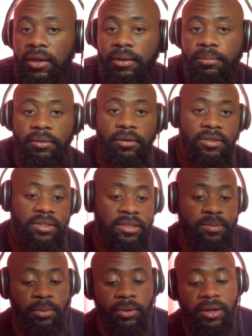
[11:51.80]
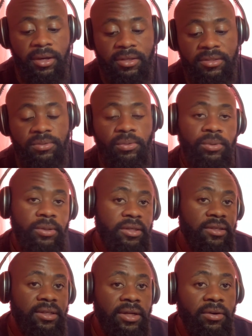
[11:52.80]
Because as broilers, we
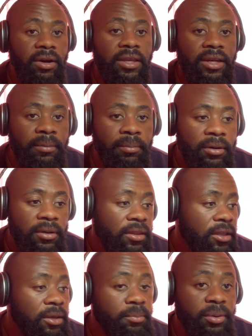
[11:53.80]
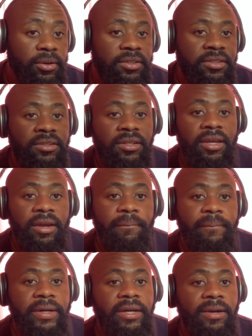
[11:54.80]
were crying about the import,
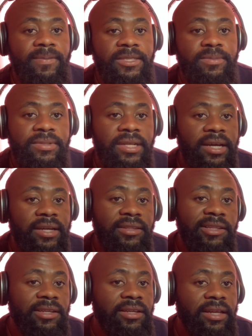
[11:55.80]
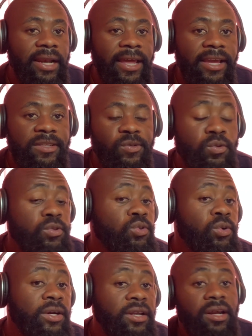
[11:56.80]
but now it seems like the layers
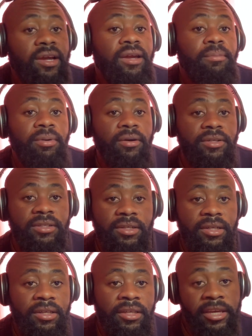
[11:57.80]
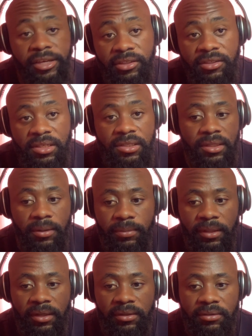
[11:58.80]
also cry about the cage system that